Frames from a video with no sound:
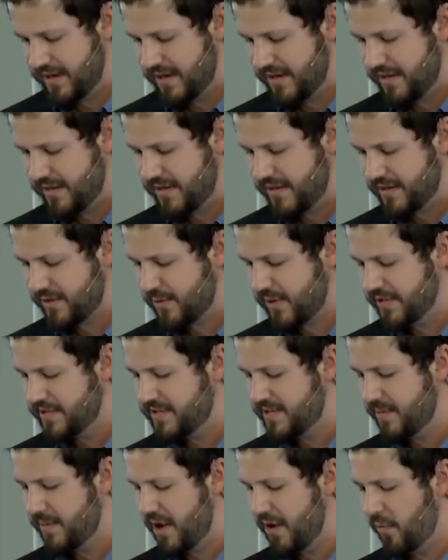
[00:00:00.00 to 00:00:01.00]
uh, it
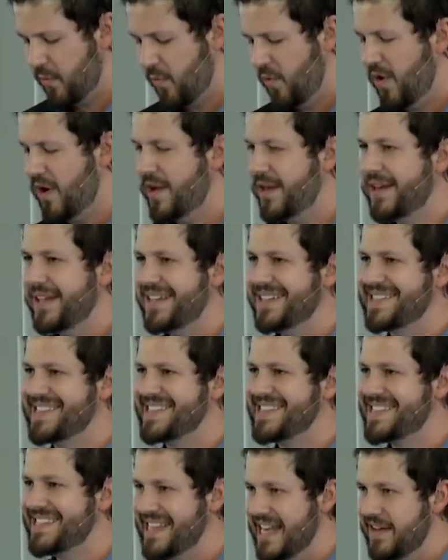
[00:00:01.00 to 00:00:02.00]
equates to about one in
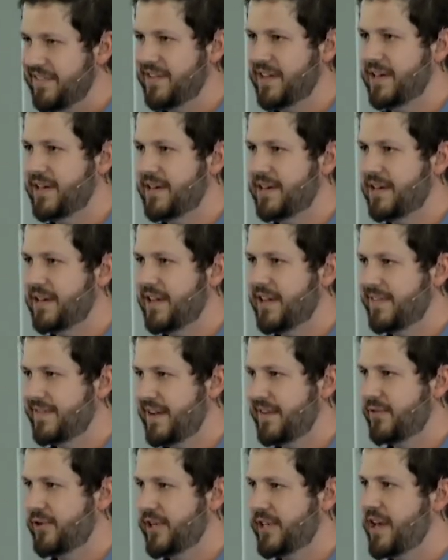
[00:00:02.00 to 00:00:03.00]
seven of
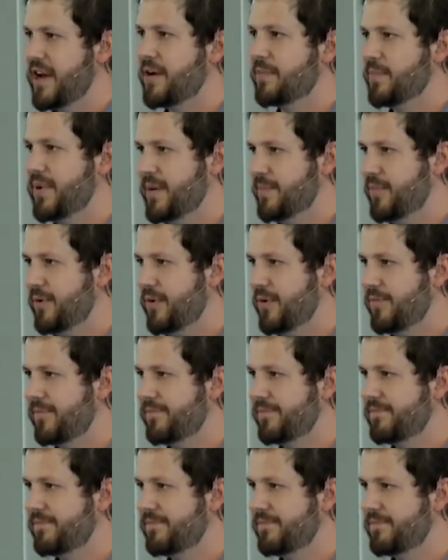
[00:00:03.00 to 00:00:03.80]
every young people